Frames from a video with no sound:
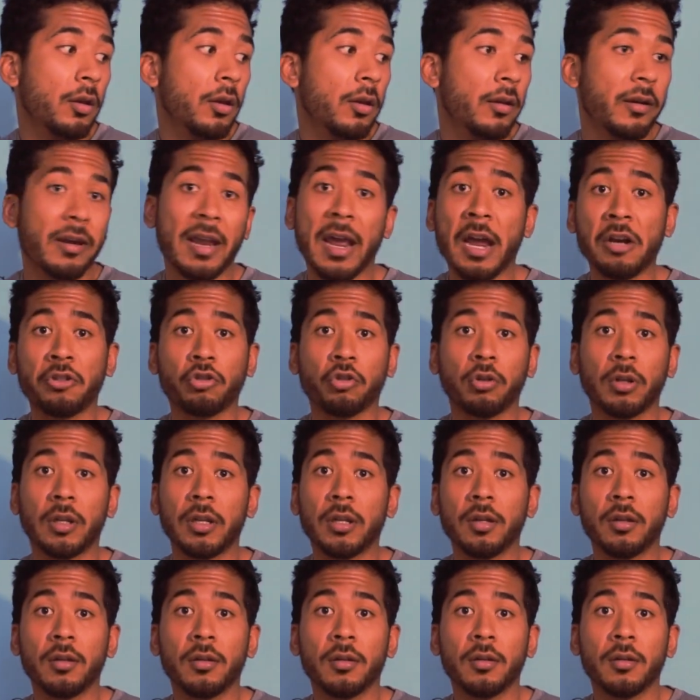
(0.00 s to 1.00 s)

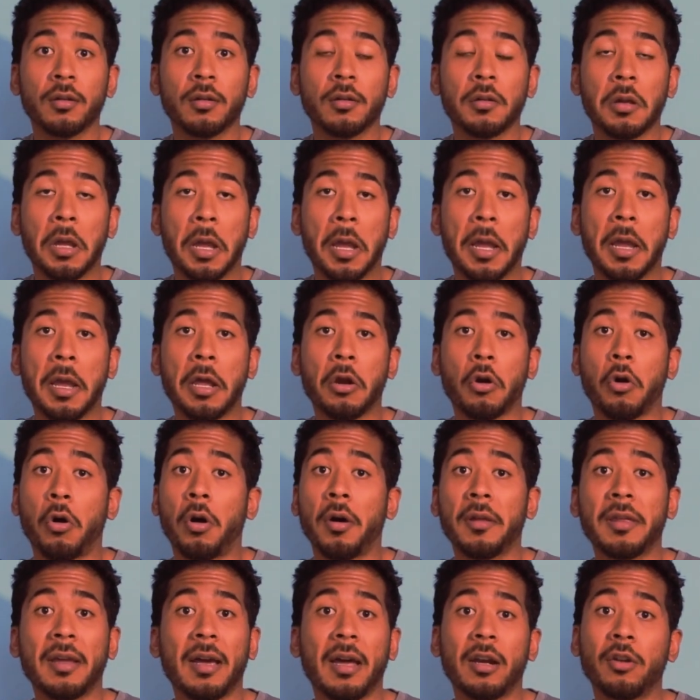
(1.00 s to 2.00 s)
naturally. And
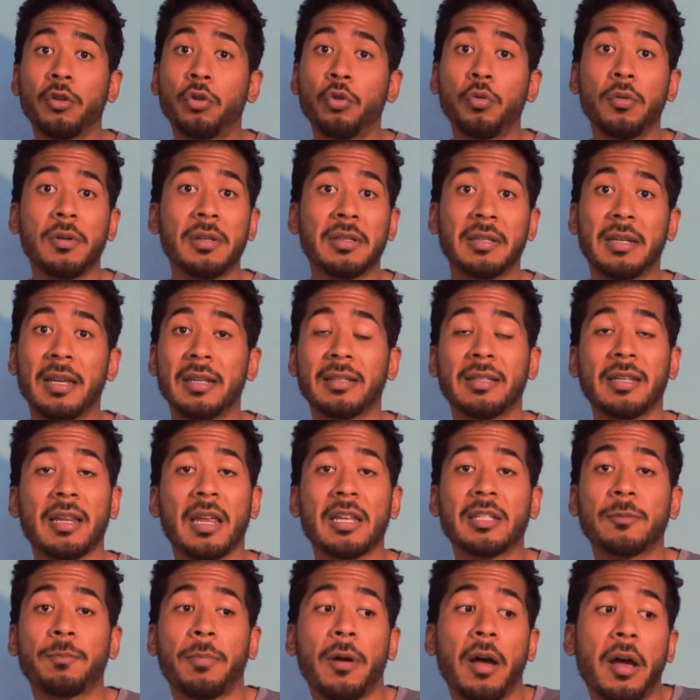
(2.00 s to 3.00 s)
all they got to do is get to that
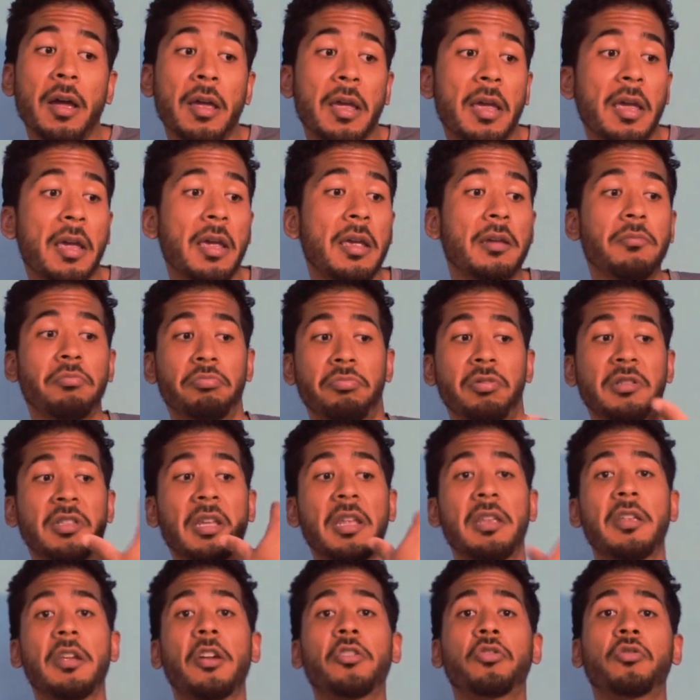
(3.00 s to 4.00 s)
spot and say
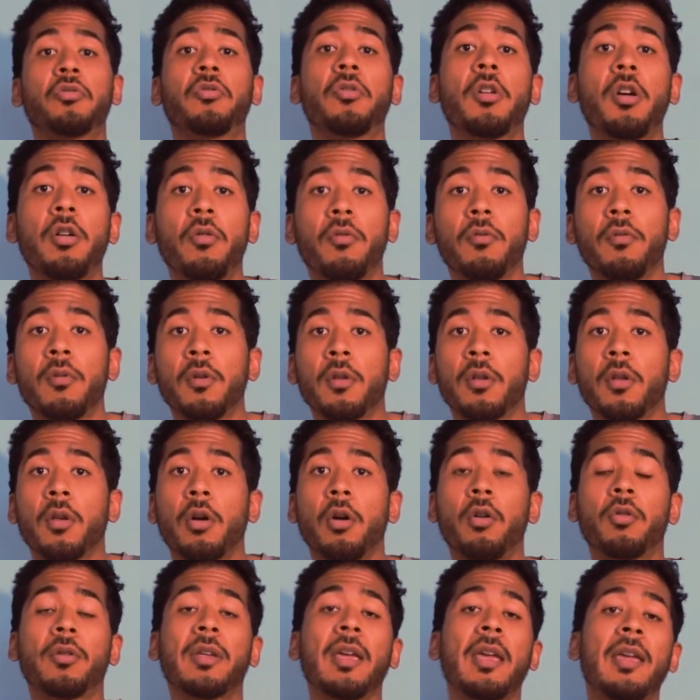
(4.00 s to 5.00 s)
yes or no,
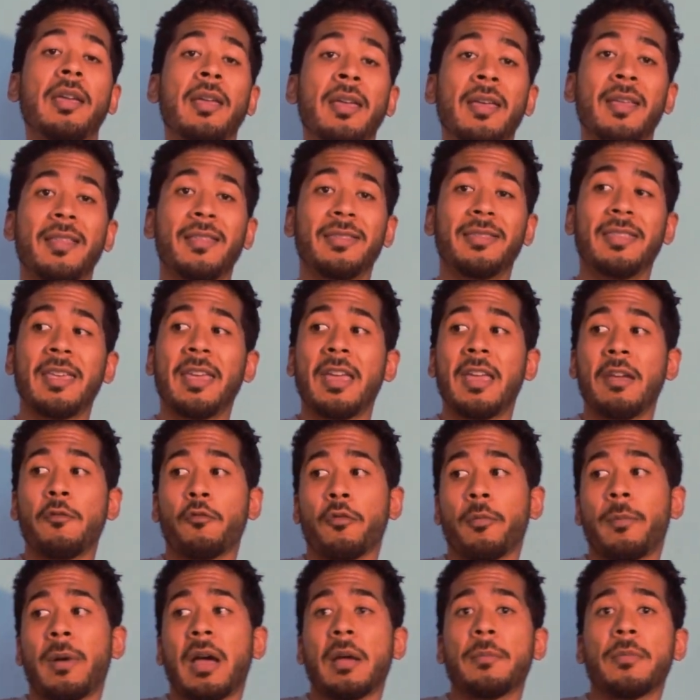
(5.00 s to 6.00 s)
okay? They
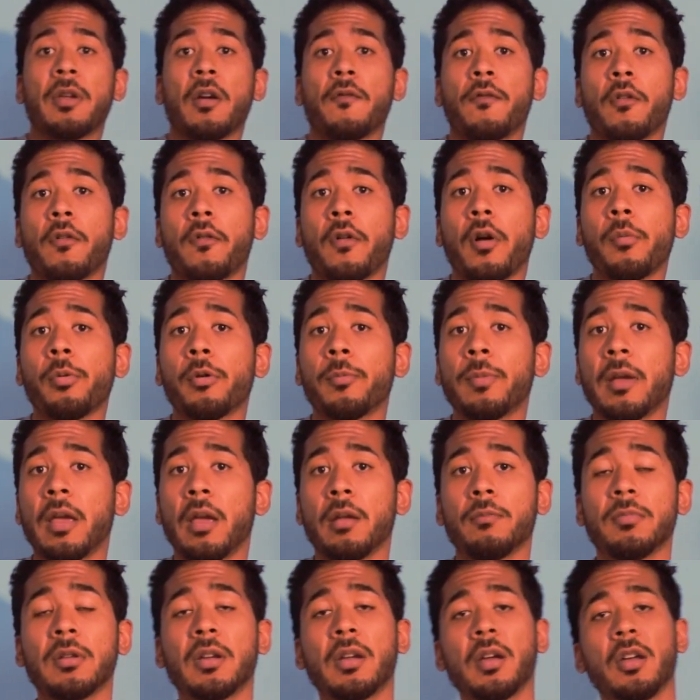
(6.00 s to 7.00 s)
remind me of a rubber
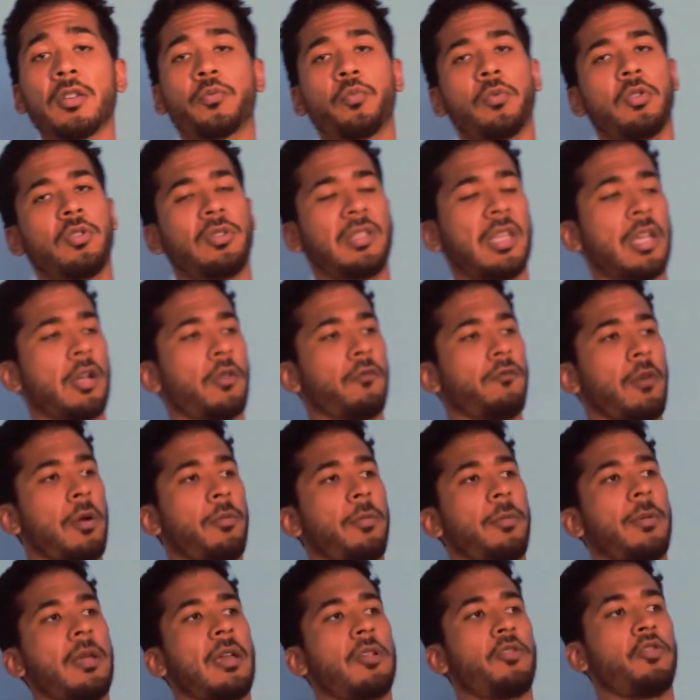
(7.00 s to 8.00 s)
band, because when you take a rubber
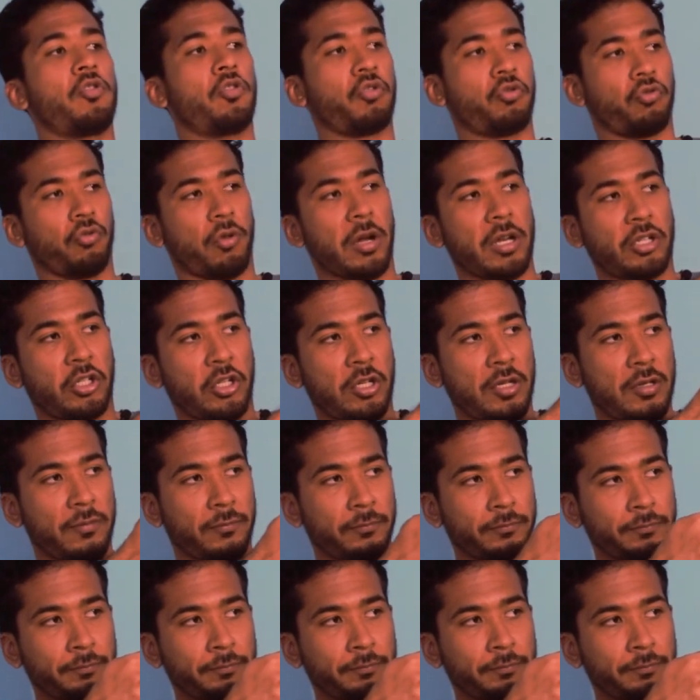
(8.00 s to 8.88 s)
band, you stretch it,